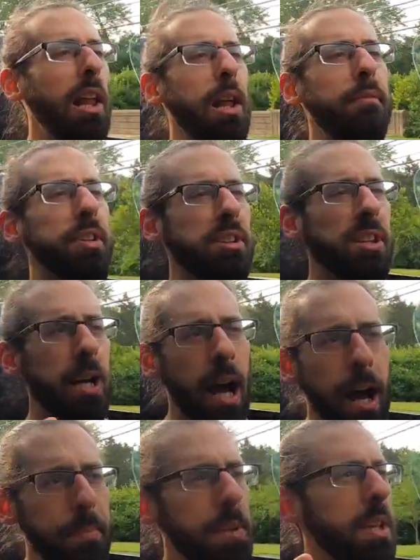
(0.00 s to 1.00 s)
I love the
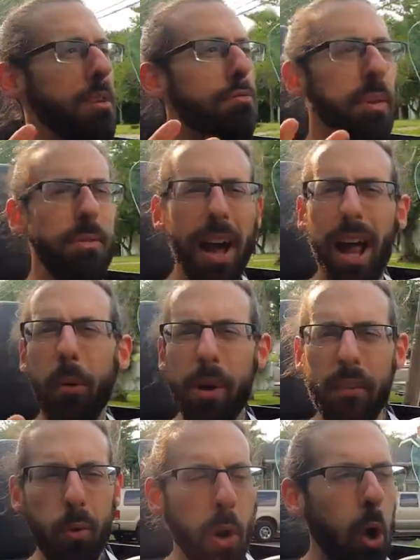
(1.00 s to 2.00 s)
Tanabe, Revell,
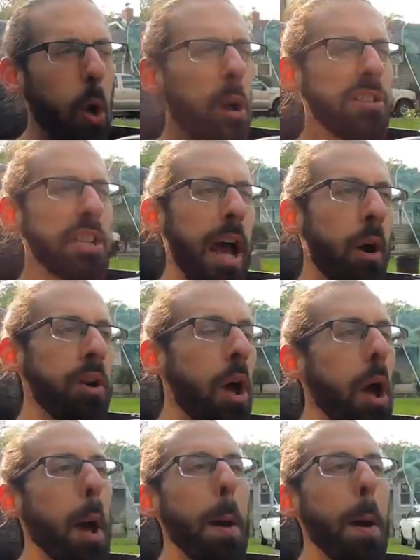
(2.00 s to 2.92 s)
whatever you want to call sound.